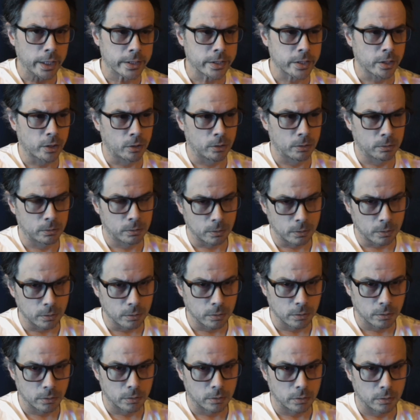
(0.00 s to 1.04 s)
And so
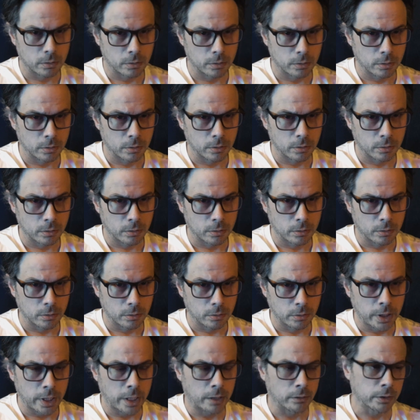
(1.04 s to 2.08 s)

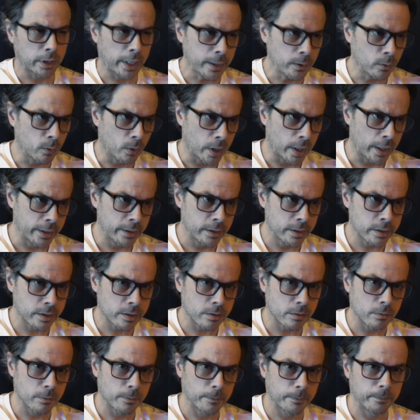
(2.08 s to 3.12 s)
now,
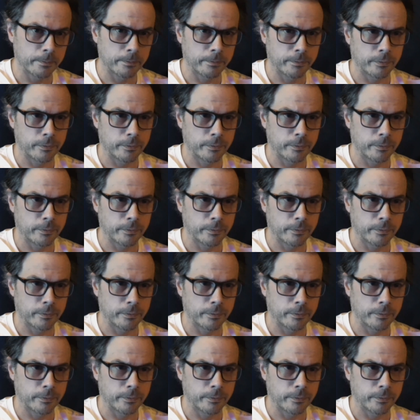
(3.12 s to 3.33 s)
likewise,